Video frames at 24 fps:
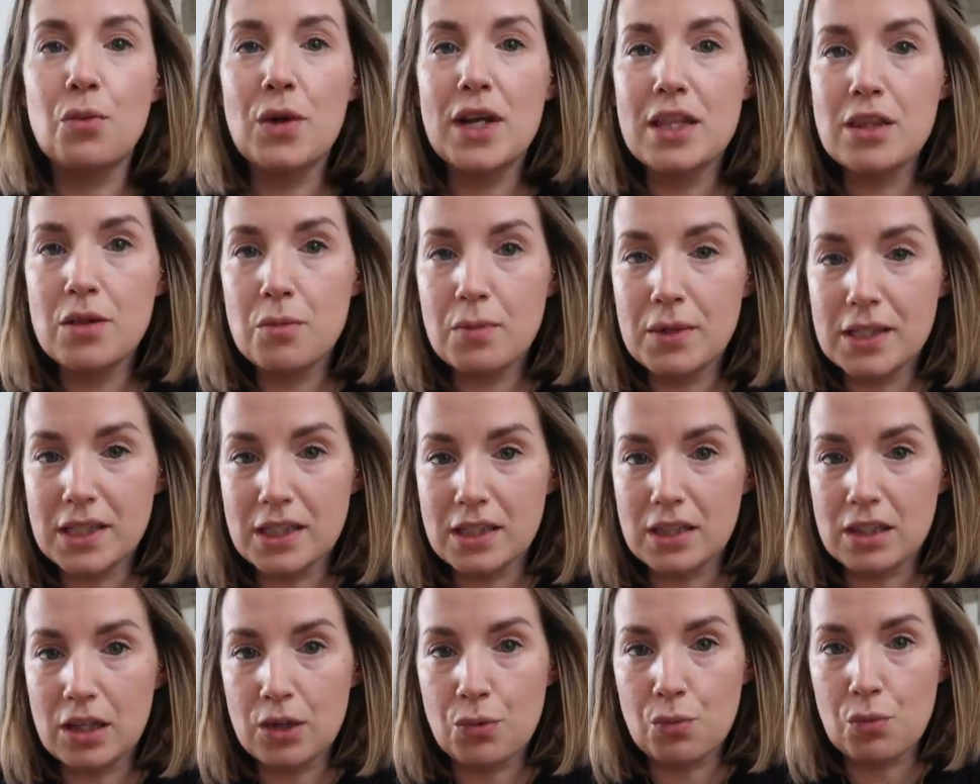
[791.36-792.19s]
way that the
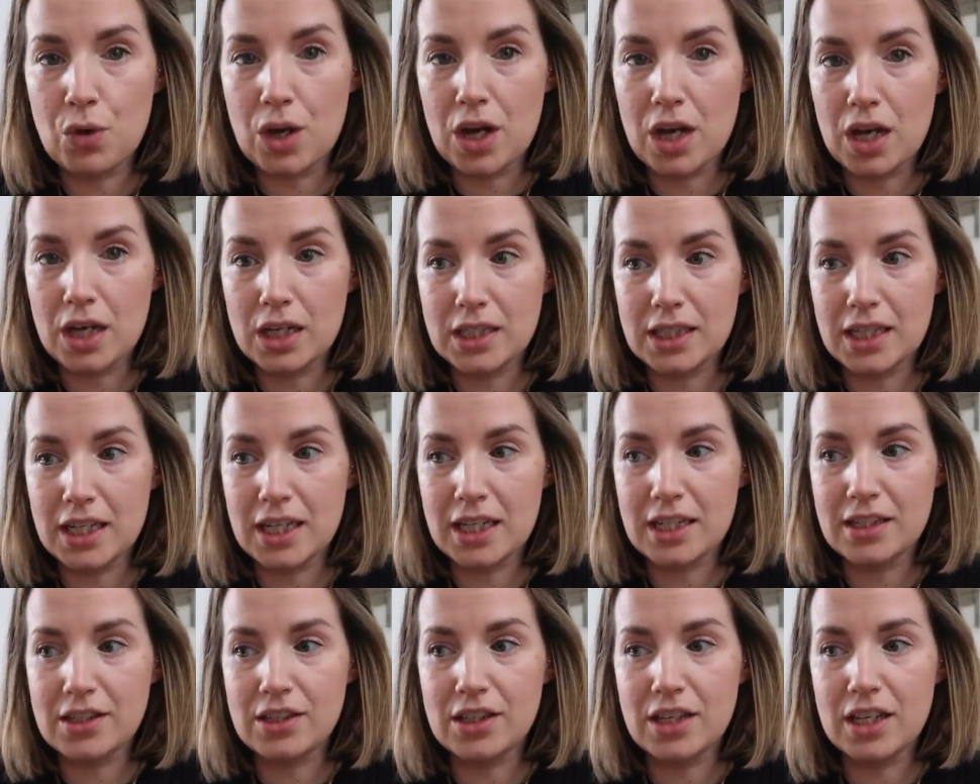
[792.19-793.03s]
business loan works
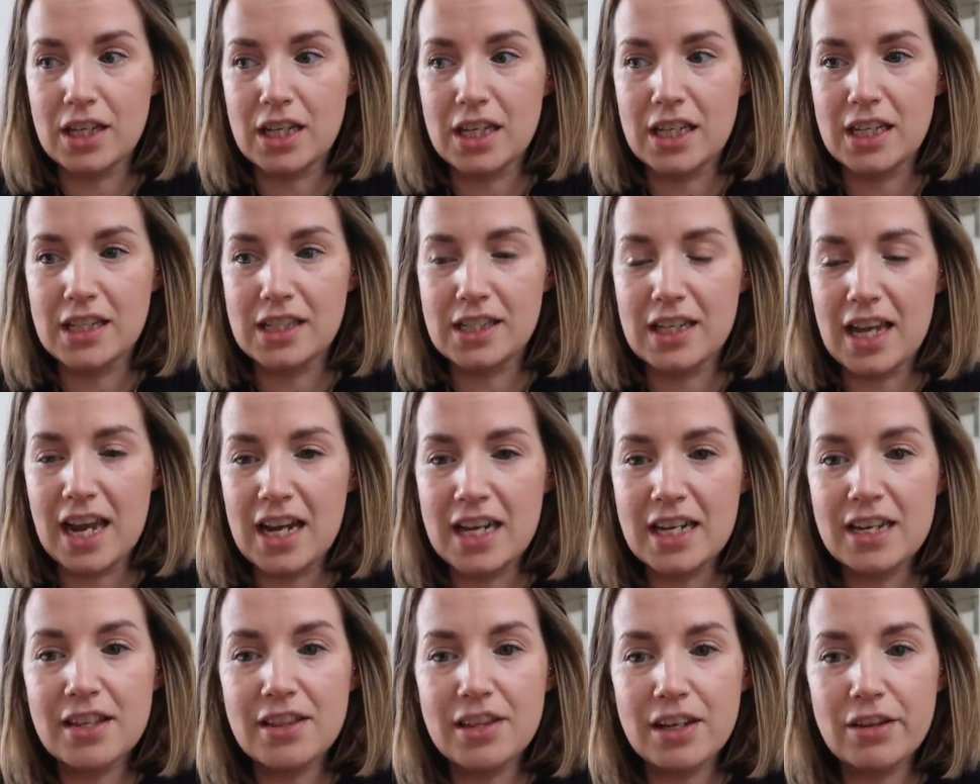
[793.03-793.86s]
is that it's
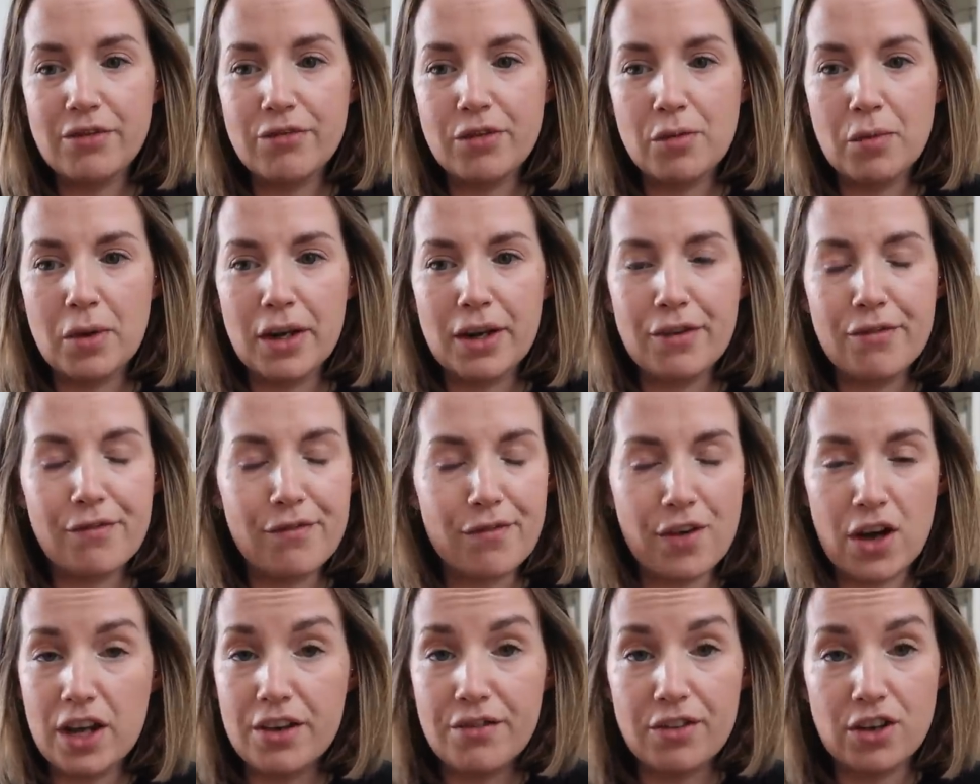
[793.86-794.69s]
anything from like
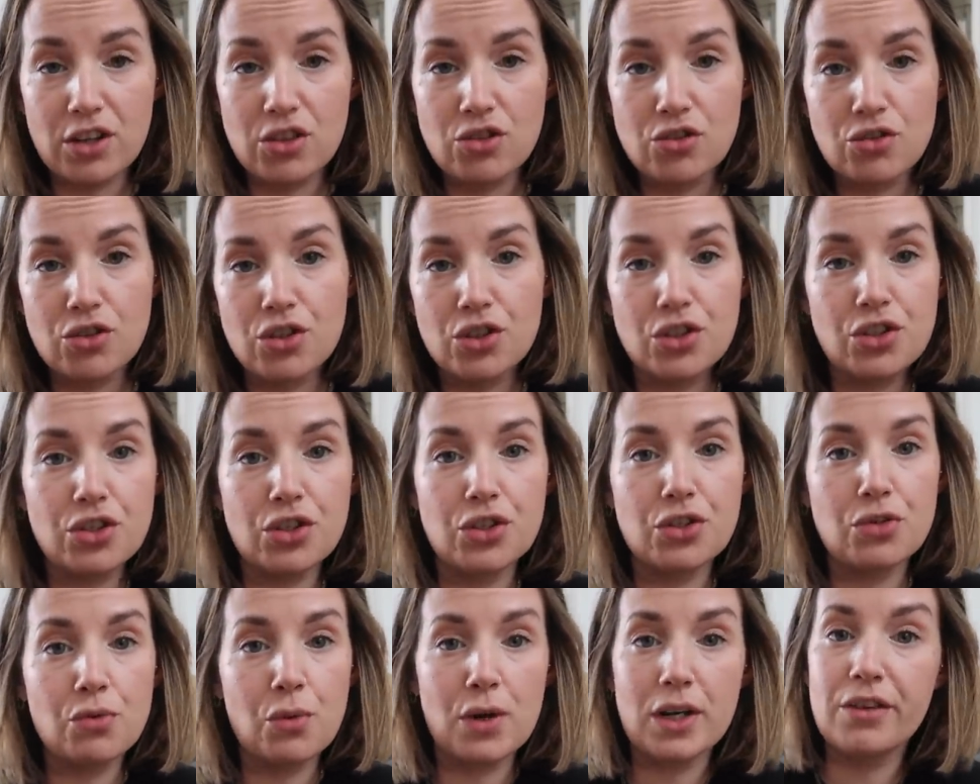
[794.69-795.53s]
500
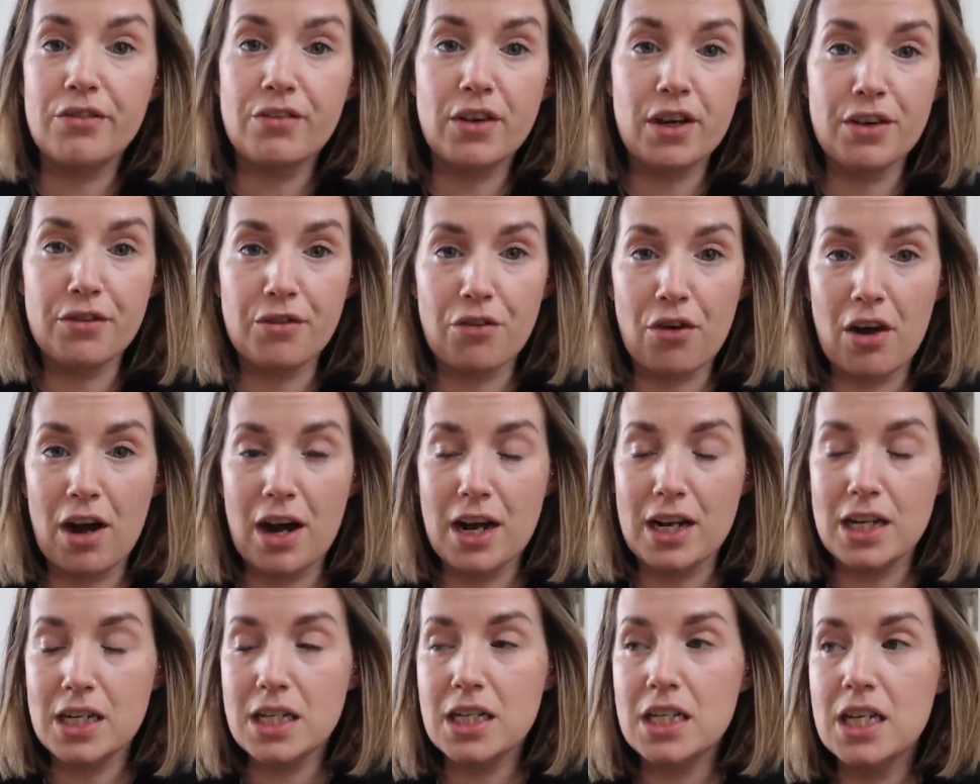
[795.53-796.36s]
to 25
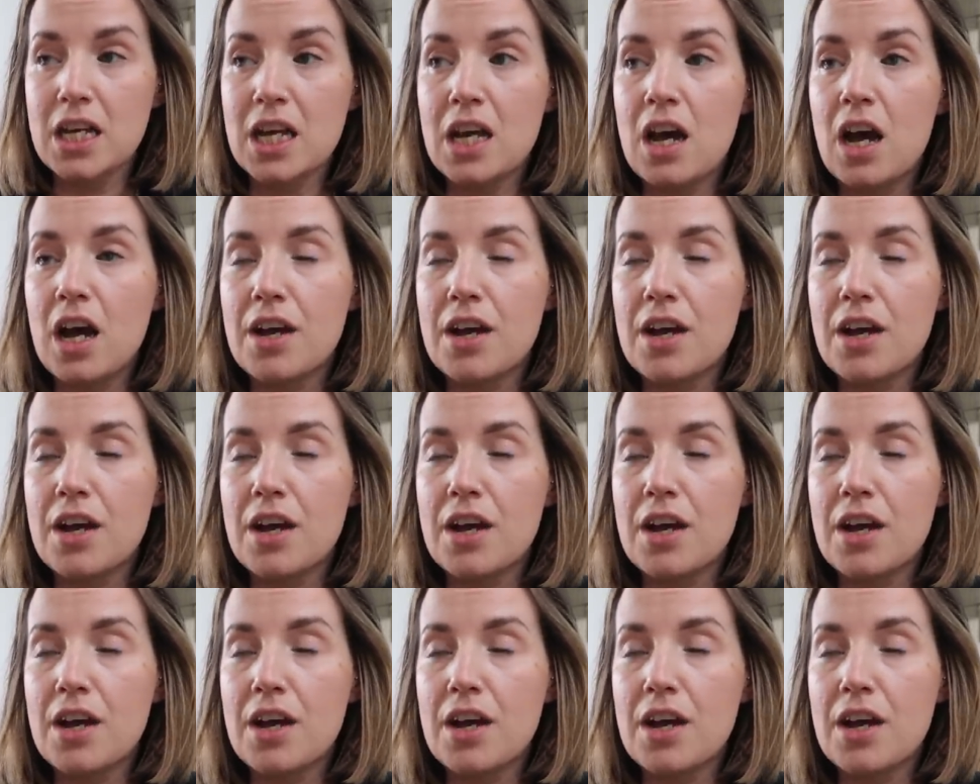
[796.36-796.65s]
grand.